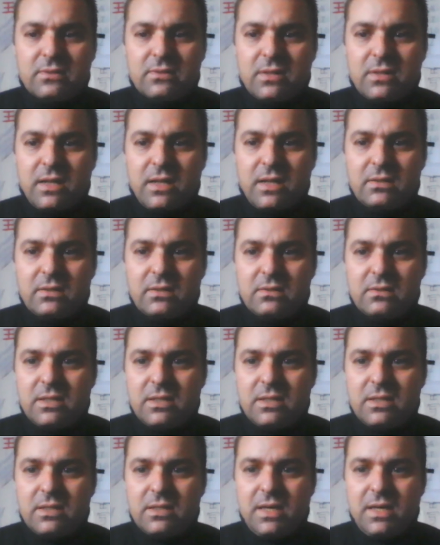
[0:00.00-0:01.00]
And
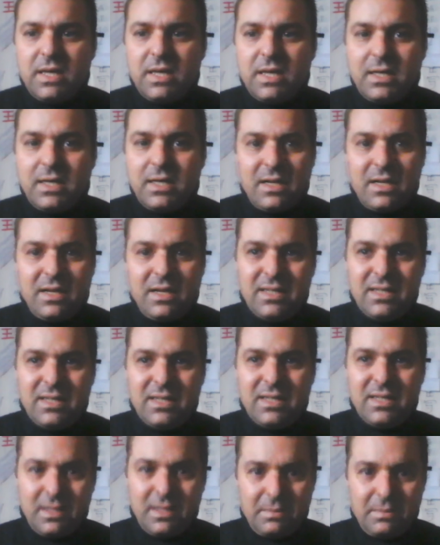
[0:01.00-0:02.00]
in an
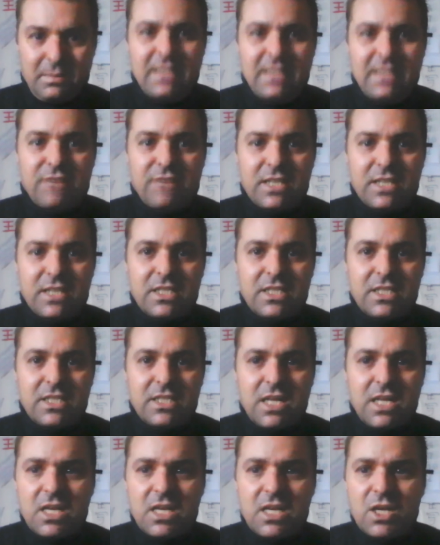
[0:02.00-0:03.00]
animation version,
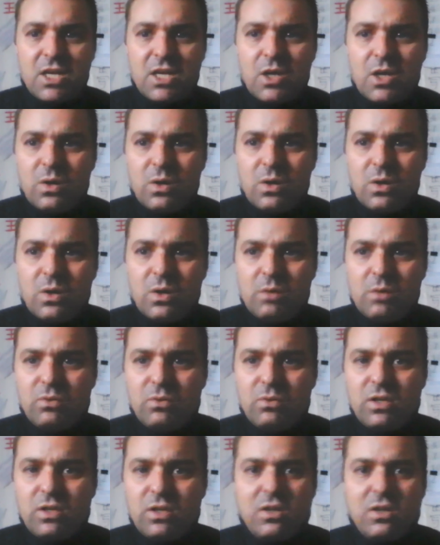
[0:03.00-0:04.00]

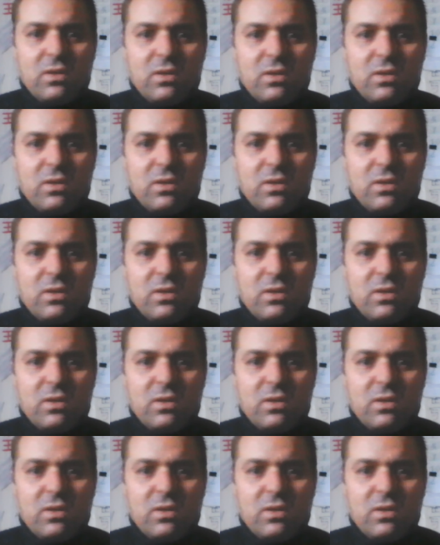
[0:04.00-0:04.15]
Mulan don't